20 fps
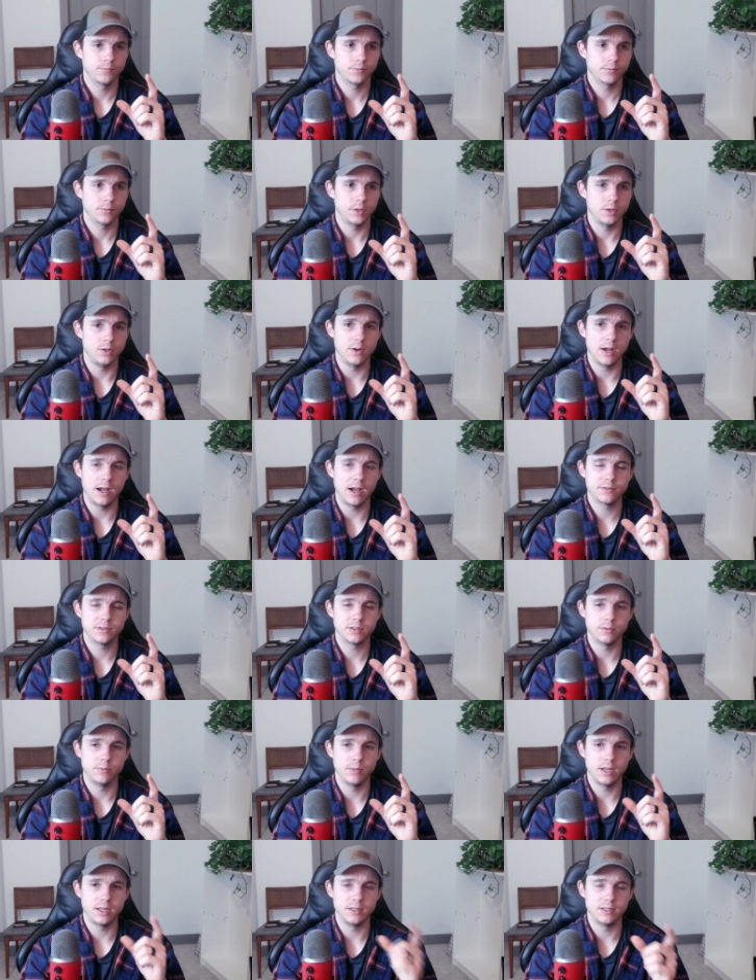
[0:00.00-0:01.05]
you have to
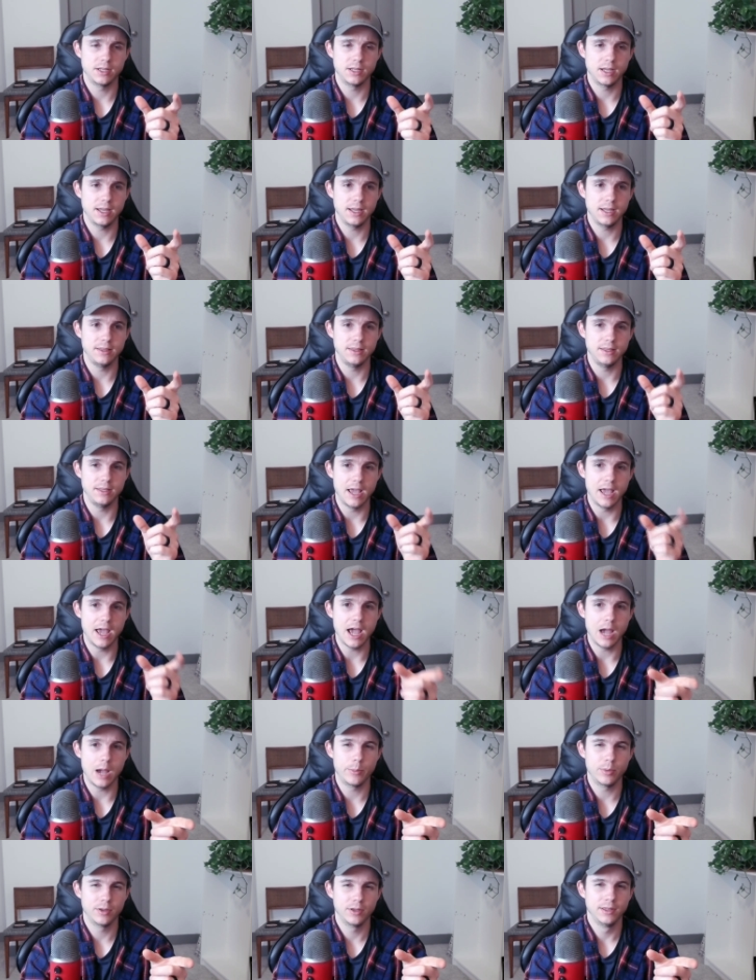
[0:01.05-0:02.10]
maintain the
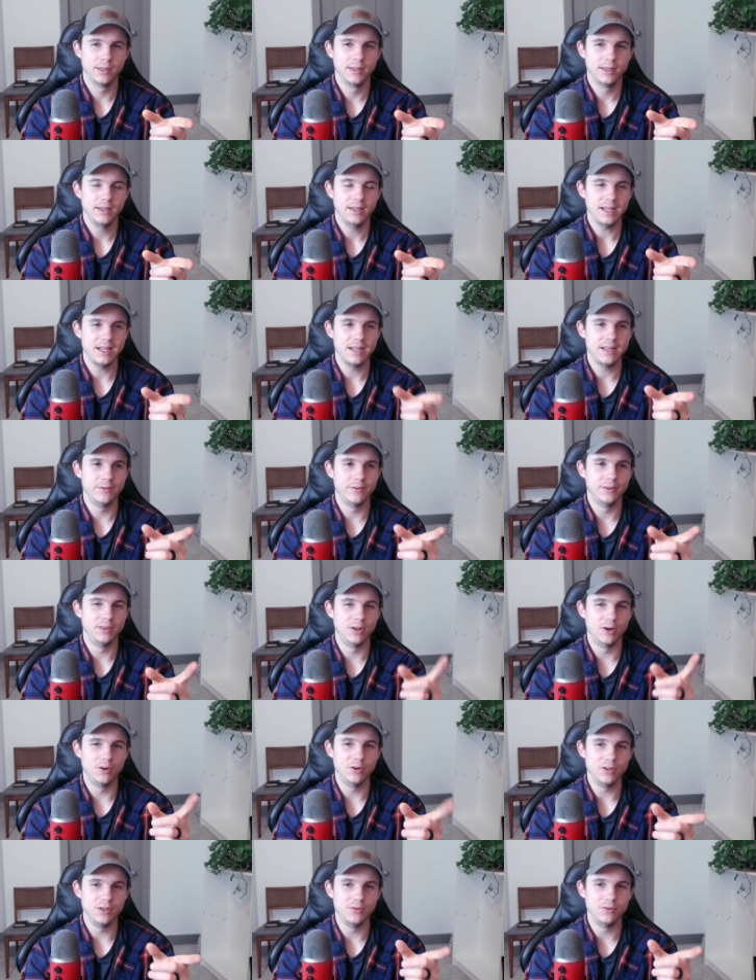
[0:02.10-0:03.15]
app, even
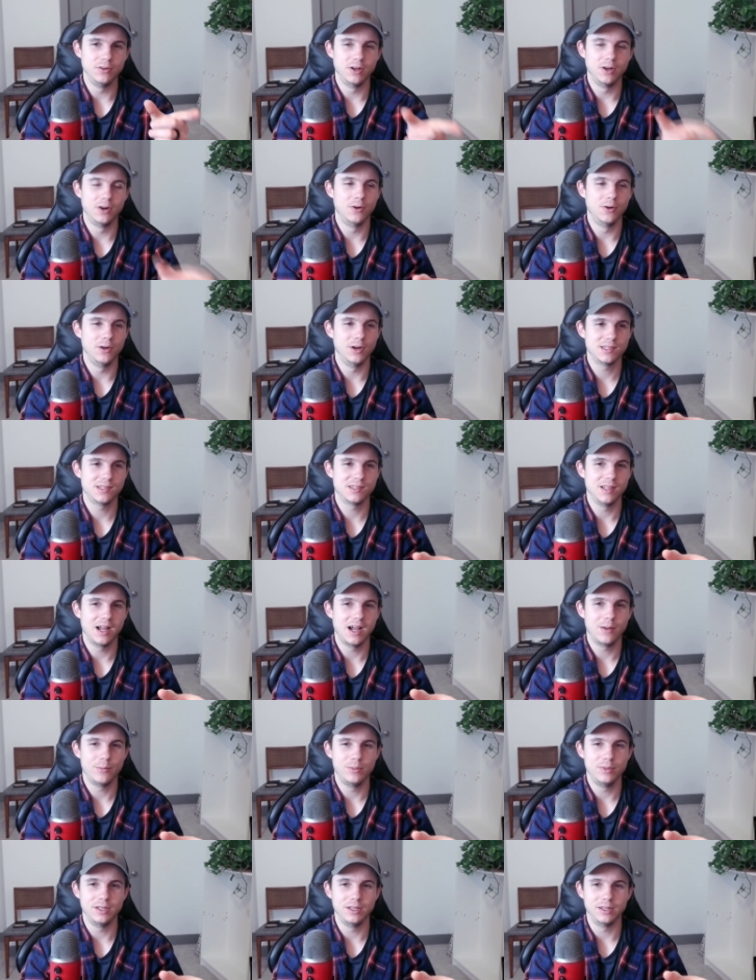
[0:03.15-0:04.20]
though you know it's
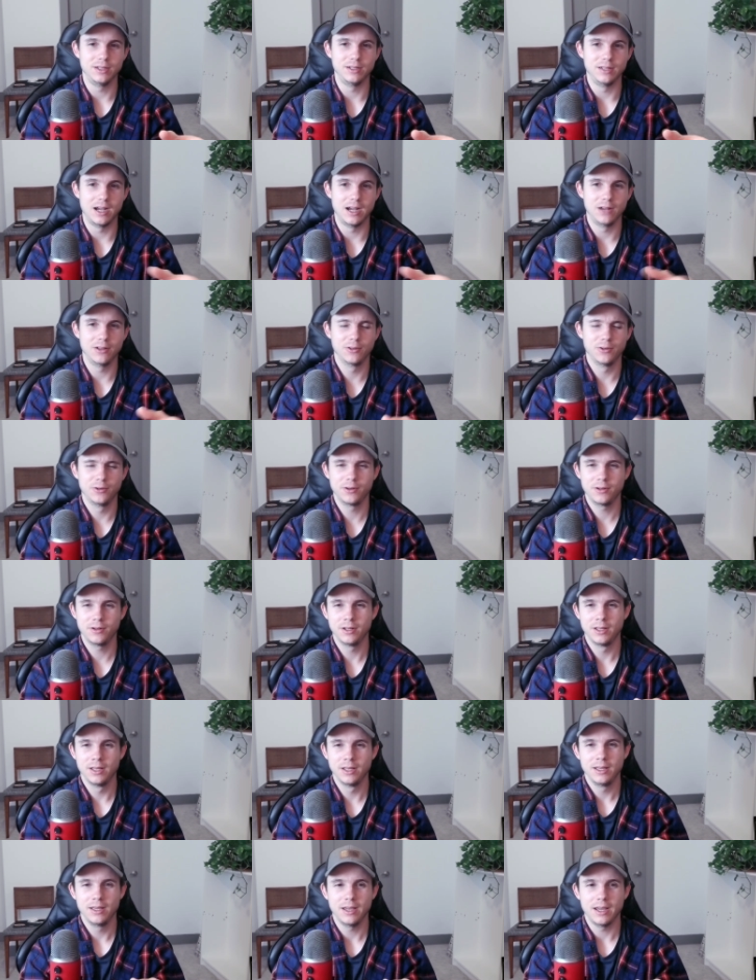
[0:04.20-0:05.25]
not being downloaded.
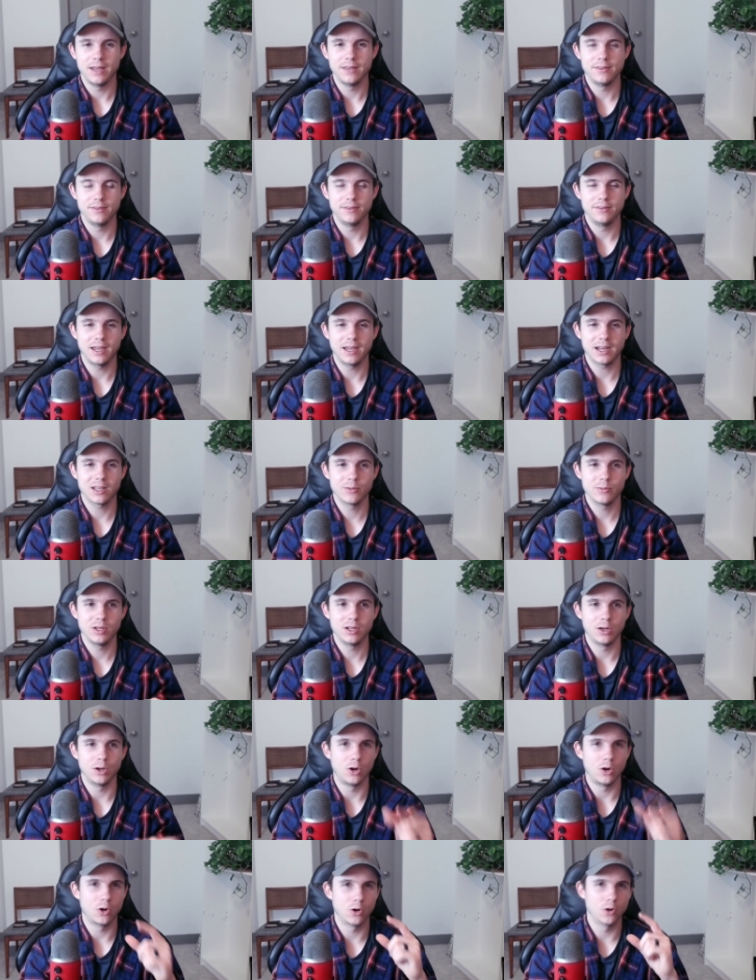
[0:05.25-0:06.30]
And that can be
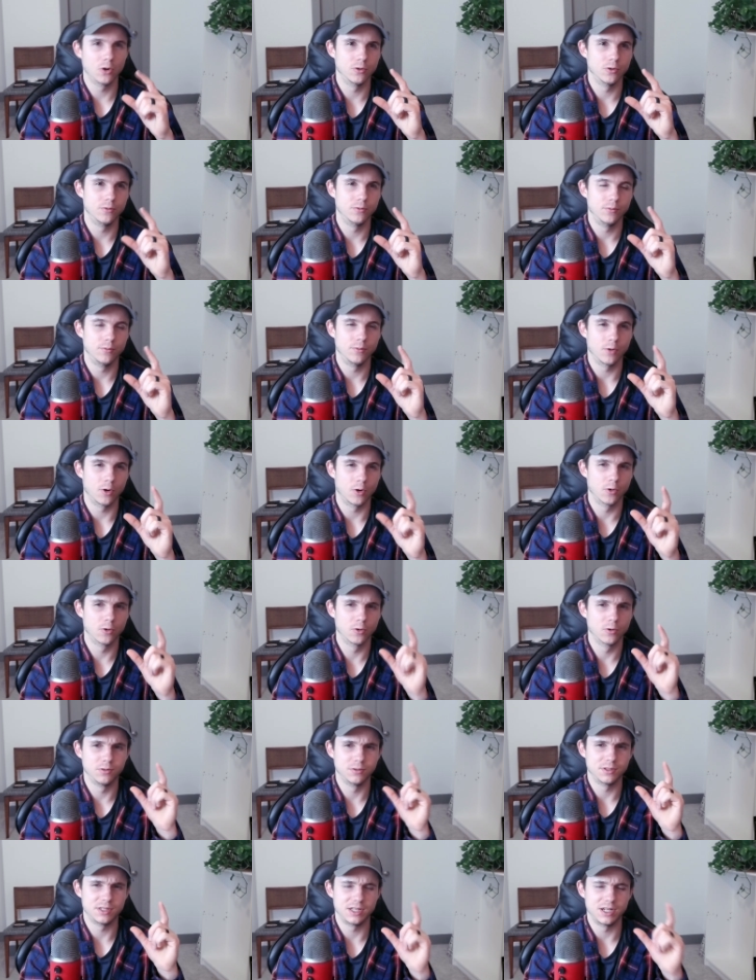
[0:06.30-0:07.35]
a hard
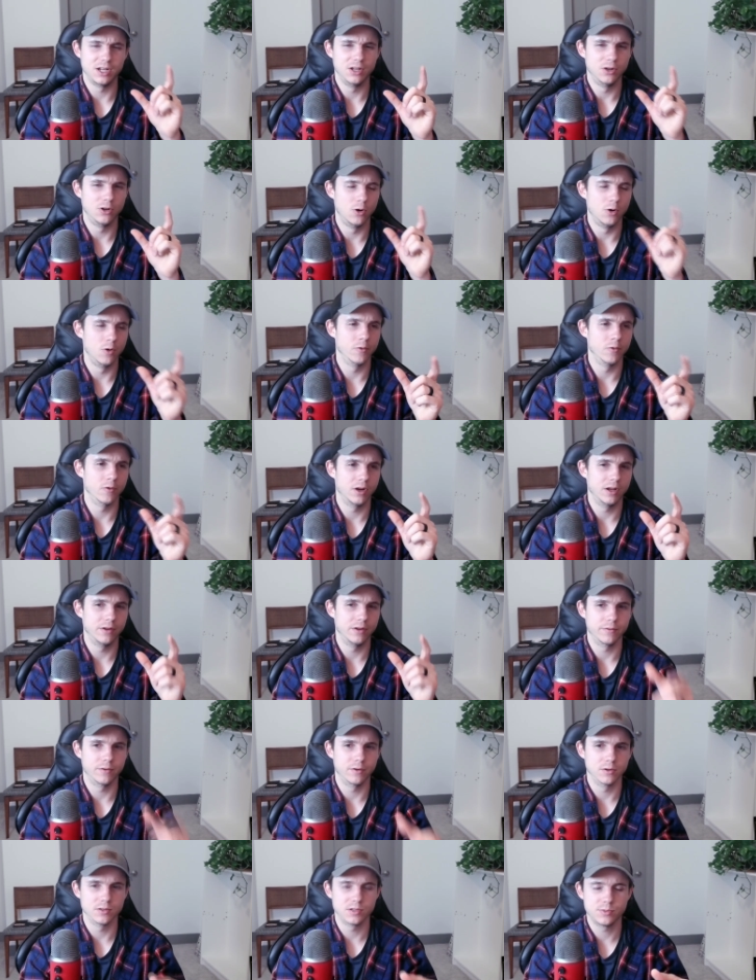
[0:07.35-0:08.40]
hurdle to get over at
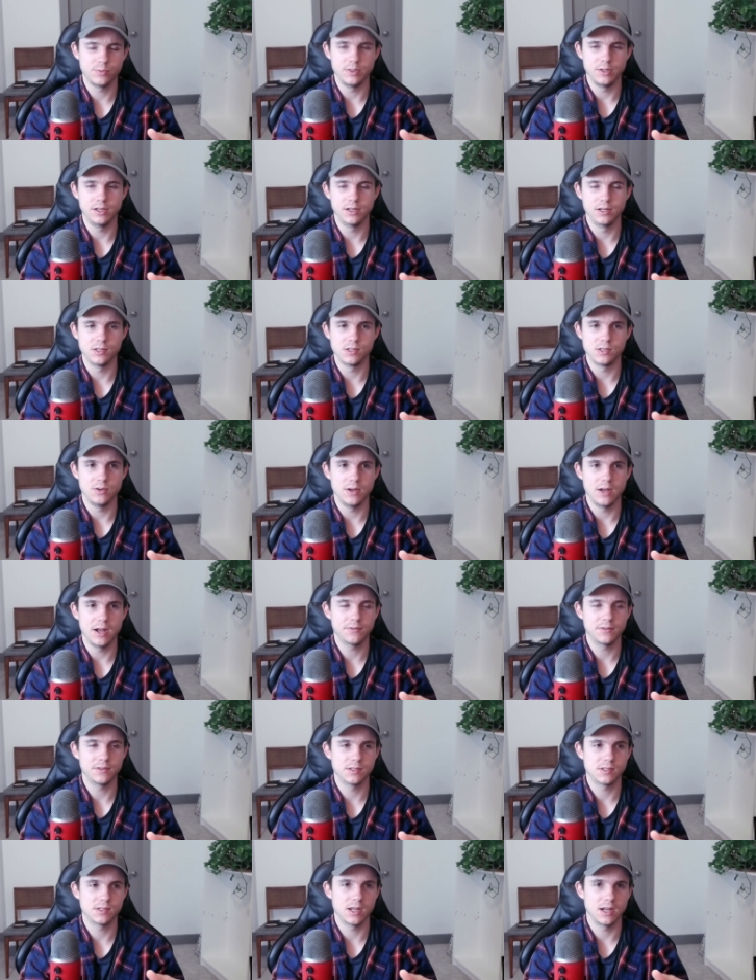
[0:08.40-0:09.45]
first, because you have
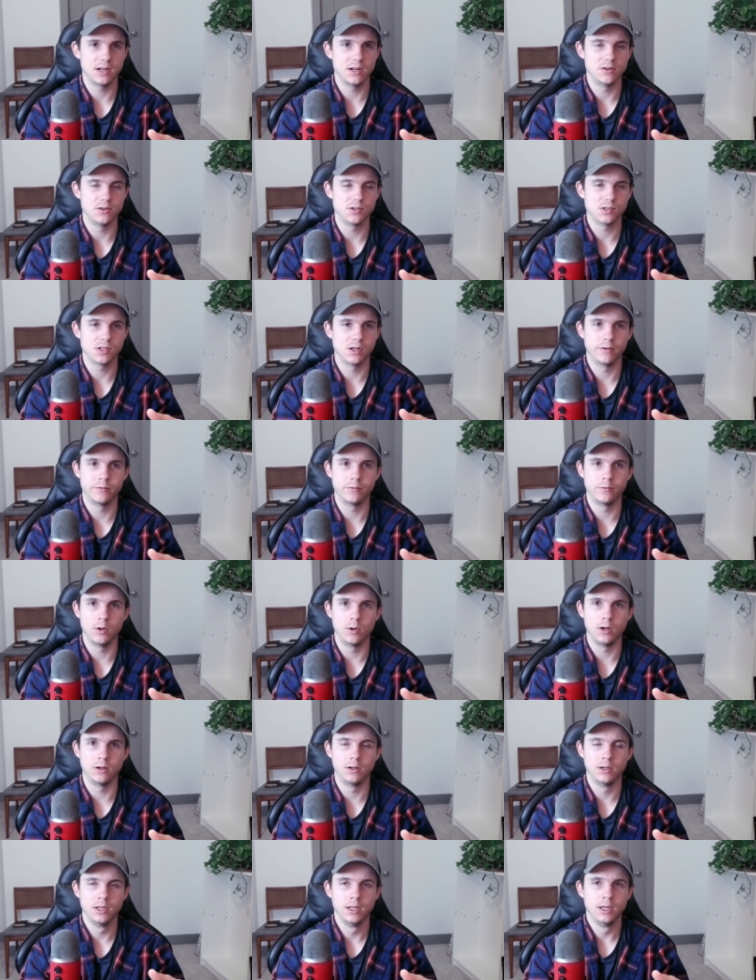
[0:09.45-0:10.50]
to say to yourself,
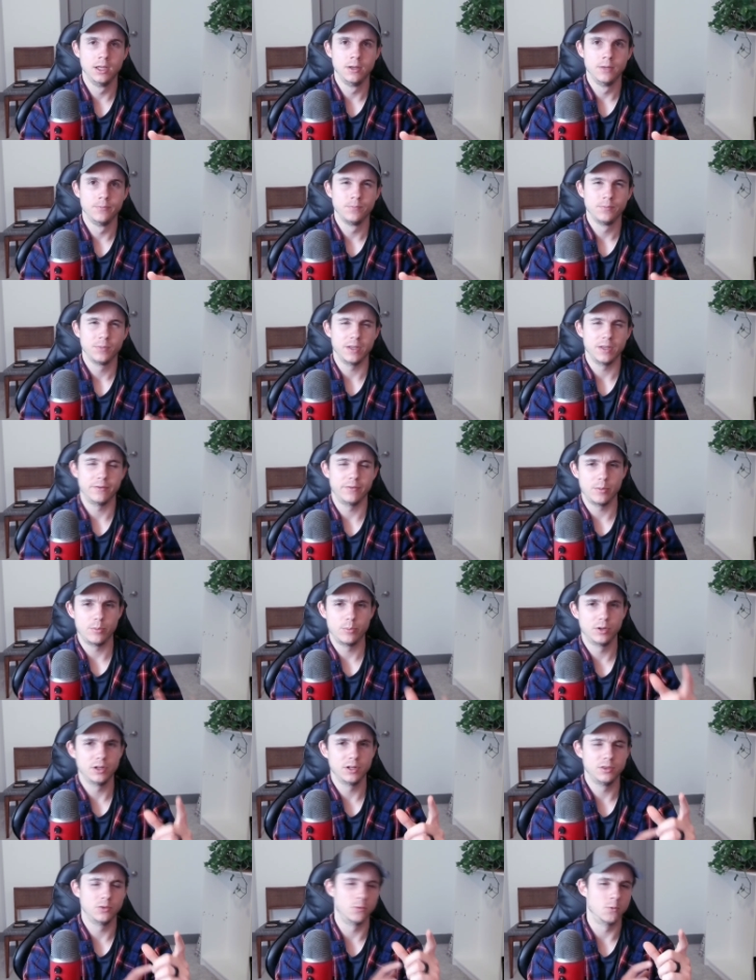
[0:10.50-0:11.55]
well, if I
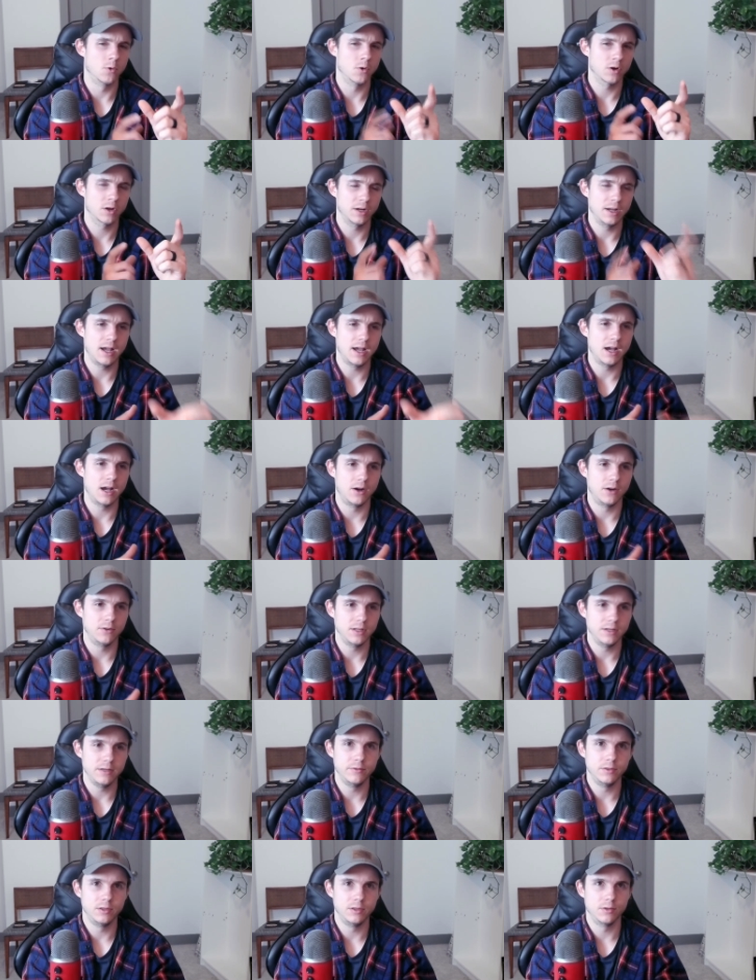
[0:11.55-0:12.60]
put in the work now,
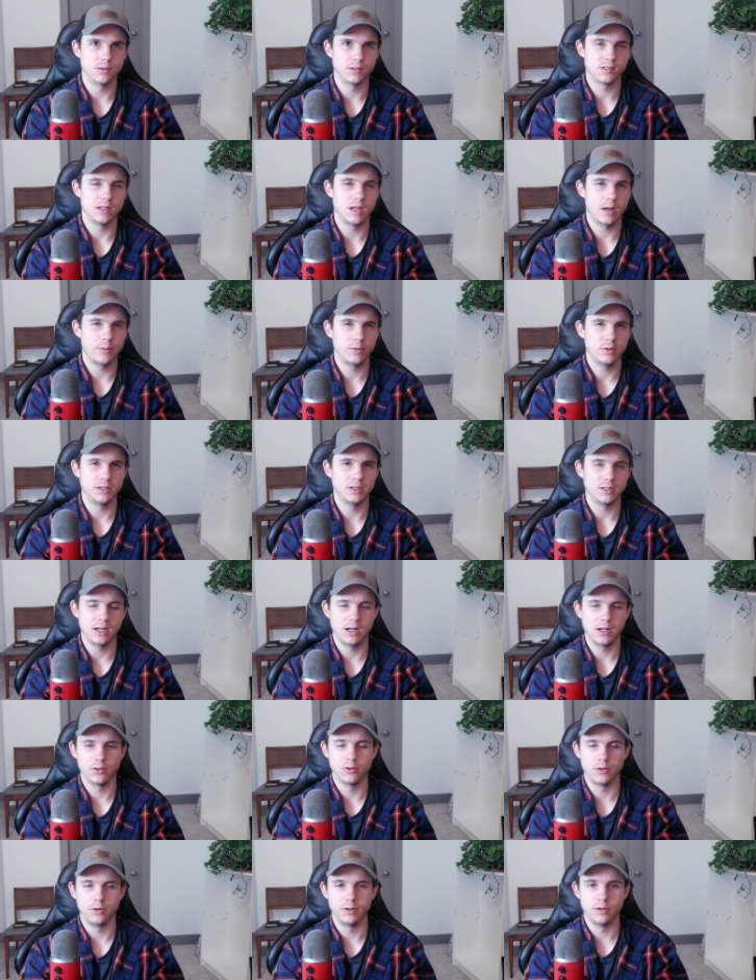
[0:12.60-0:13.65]
even though it's not being
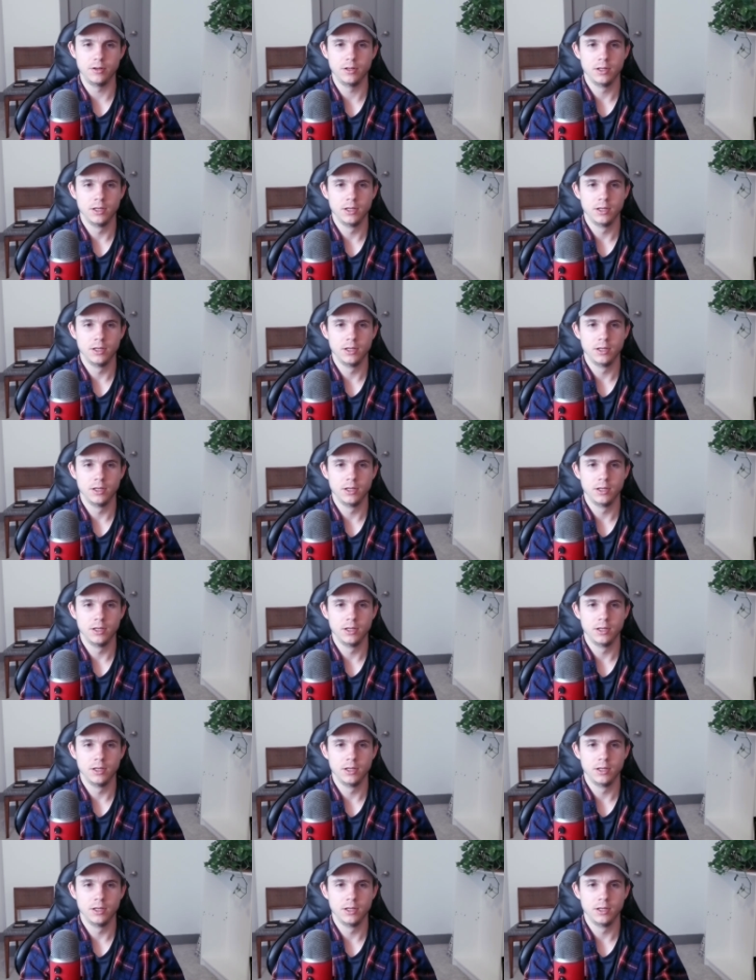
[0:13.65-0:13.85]
downloaded,